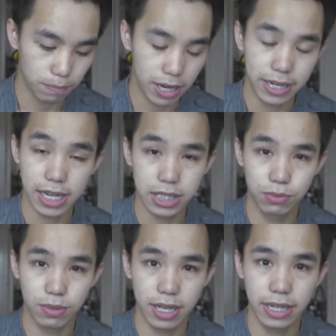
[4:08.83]
My
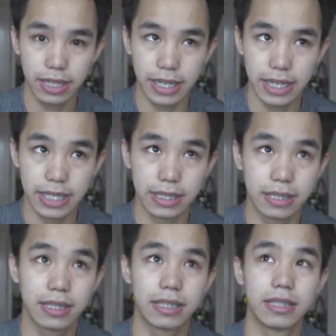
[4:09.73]
next one
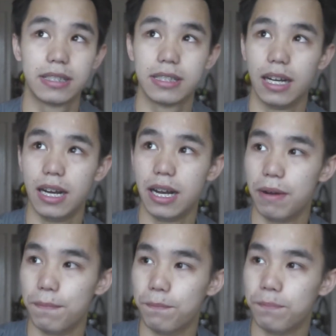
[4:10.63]
is
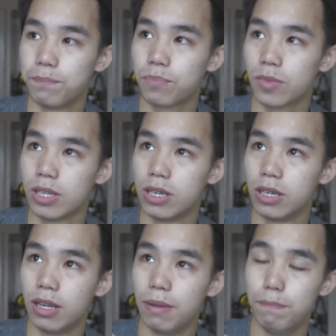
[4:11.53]

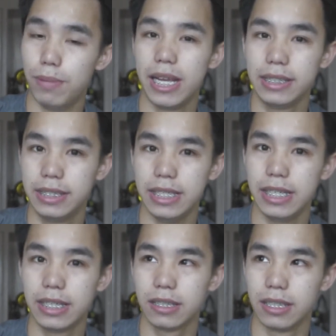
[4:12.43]
Bainty.